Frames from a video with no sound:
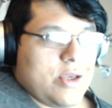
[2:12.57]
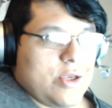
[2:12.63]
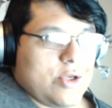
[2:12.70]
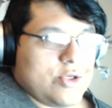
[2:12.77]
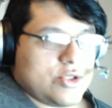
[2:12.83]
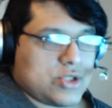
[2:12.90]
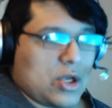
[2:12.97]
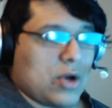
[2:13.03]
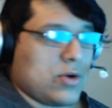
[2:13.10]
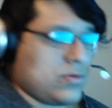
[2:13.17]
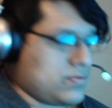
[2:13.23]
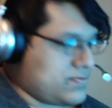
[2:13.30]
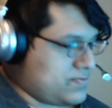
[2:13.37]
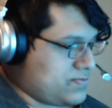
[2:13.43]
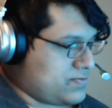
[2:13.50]
so
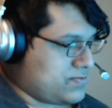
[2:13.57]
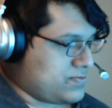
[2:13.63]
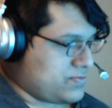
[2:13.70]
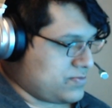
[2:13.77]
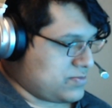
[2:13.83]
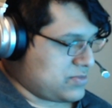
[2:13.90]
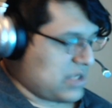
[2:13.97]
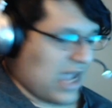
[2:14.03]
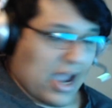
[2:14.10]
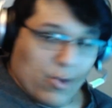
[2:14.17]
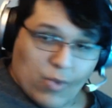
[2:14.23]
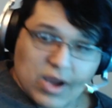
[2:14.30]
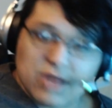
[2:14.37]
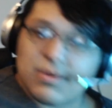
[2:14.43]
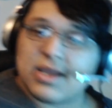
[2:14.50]
I
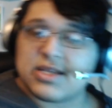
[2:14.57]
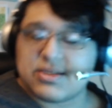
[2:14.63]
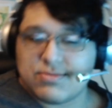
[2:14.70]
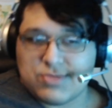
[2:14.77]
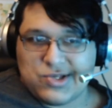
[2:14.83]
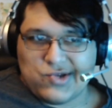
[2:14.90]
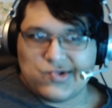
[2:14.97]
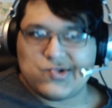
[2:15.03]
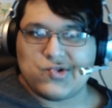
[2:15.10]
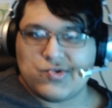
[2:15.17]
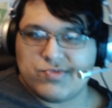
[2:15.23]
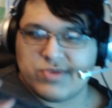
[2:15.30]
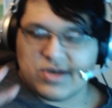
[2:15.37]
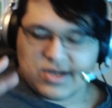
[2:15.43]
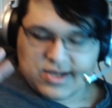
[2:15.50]
want to make some
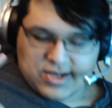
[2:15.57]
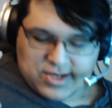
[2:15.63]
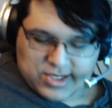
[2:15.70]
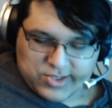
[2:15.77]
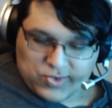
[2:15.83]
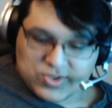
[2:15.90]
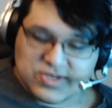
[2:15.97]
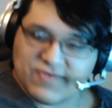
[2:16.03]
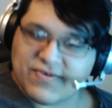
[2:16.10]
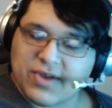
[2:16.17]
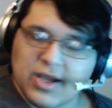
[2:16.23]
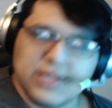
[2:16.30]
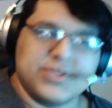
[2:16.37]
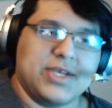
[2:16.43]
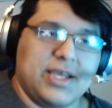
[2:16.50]
YouTube exclusive
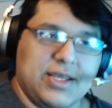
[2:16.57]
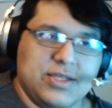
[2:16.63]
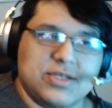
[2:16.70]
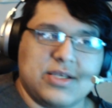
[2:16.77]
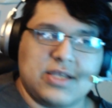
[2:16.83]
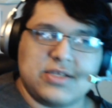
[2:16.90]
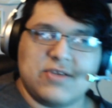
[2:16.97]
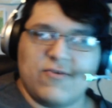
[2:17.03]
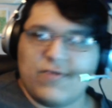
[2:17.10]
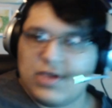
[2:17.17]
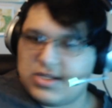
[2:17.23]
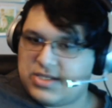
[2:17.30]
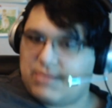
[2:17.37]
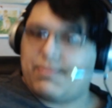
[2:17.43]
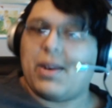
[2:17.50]
content in the sense of
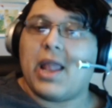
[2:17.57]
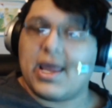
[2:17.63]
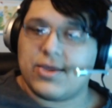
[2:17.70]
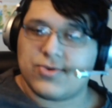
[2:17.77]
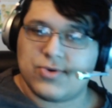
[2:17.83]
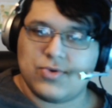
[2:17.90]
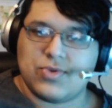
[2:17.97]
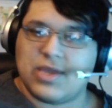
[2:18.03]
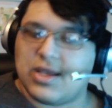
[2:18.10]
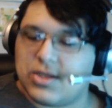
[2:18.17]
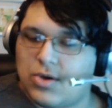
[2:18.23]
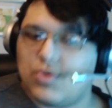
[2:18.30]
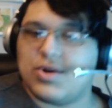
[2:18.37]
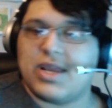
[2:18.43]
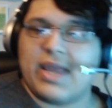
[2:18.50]
it's a playthrough that
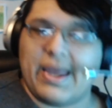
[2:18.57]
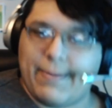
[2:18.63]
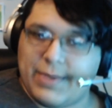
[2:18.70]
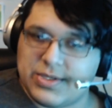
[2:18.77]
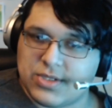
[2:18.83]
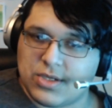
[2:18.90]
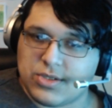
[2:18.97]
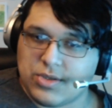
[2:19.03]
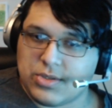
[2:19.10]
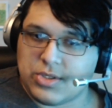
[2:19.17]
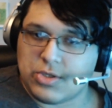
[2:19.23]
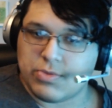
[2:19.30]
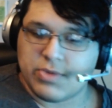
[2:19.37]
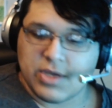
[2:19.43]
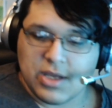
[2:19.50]
only happens on
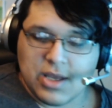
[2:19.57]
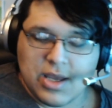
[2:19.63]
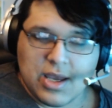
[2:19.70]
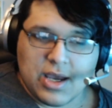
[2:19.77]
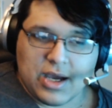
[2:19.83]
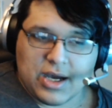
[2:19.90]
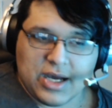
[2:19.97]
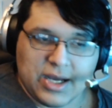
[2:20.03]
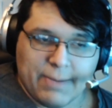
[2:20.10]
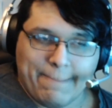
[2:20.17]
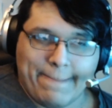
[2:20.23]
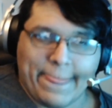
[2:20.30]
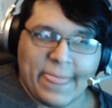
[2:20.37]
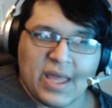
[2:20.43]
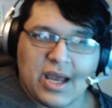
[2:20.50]
YouTube. Um,
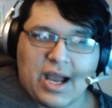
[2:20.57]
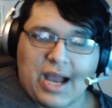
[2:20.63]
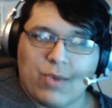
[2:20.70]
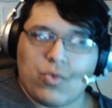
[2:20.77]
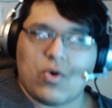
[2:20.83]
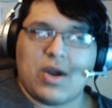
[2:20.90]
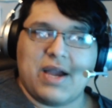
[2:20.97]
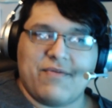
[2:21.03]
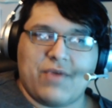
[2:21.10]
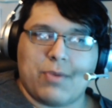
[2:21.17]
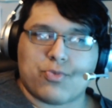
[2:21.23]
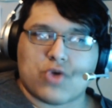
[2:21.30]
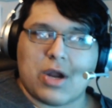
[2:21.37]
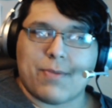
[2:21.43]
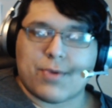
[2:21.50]
I will have a
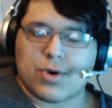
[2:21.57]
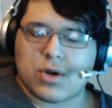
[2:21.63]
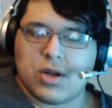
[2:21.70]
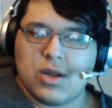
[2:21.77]
proper